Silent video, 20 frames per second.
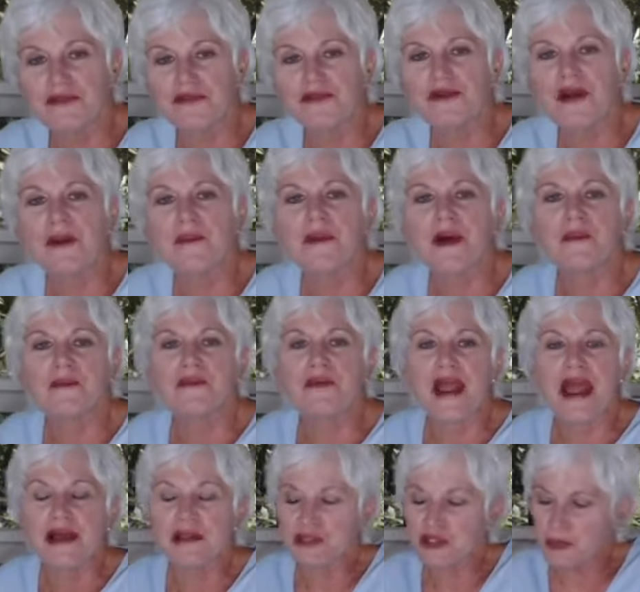from
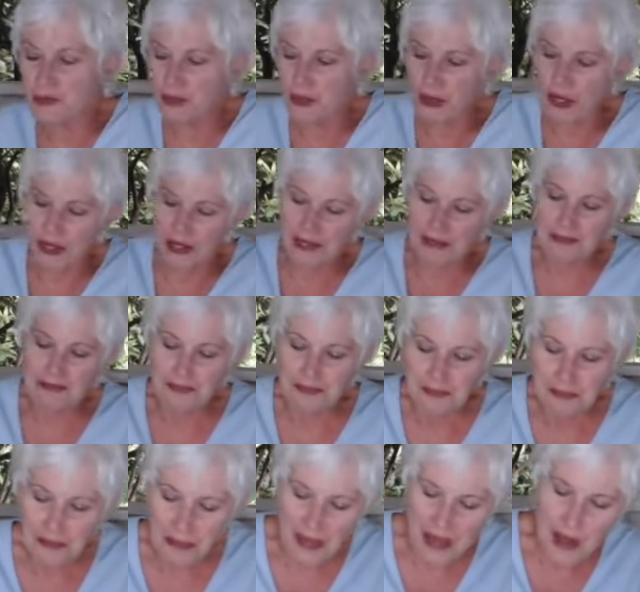Brown's book,
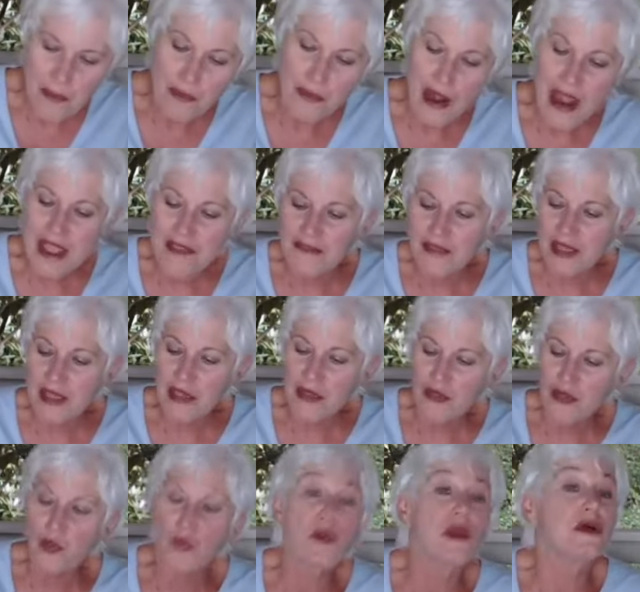Braving
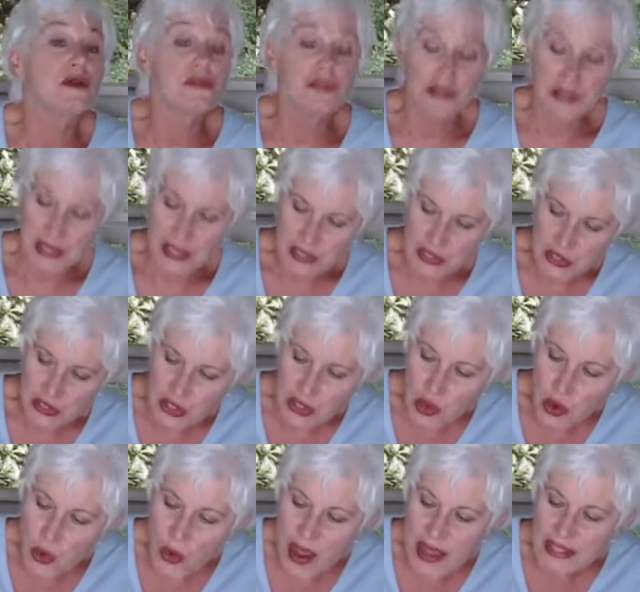the Wilderness The
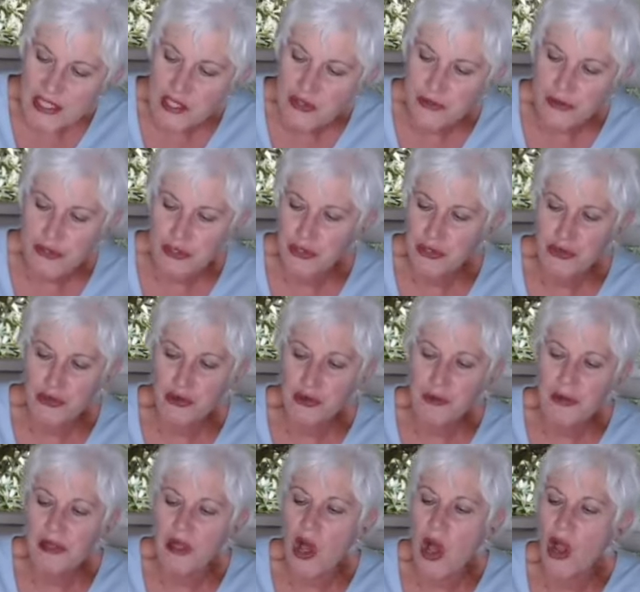Quest for True
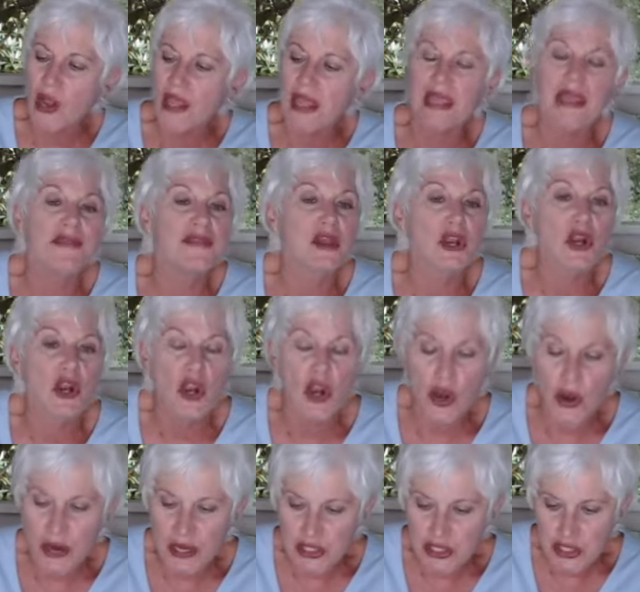Belonging and the
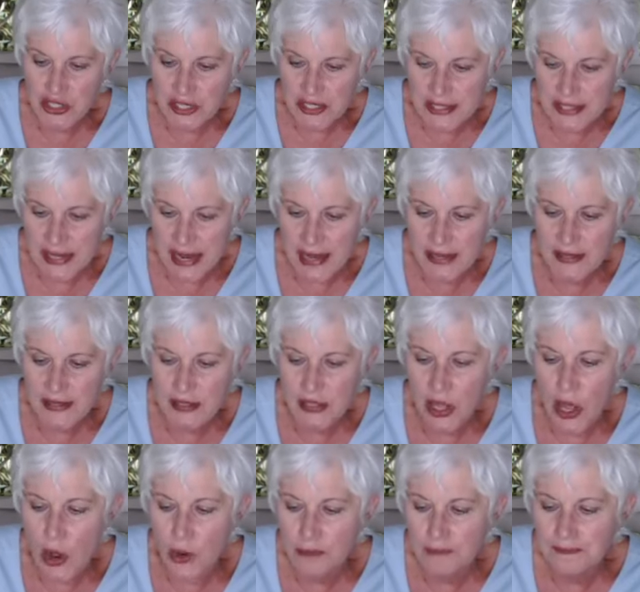Courage to Stand
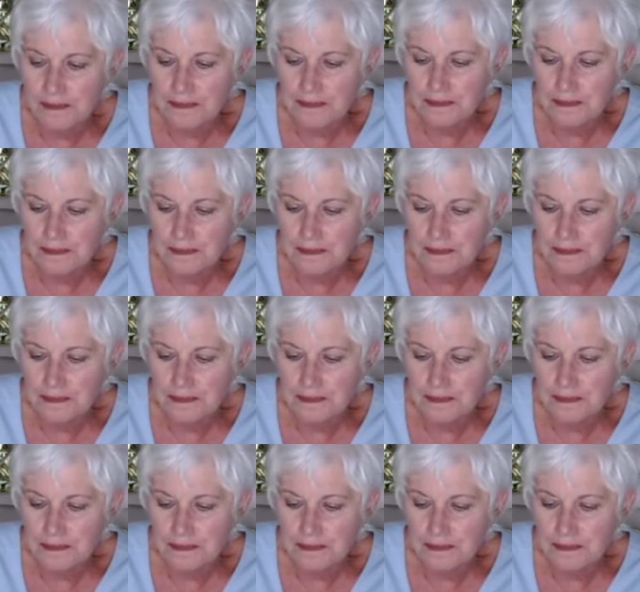Alone.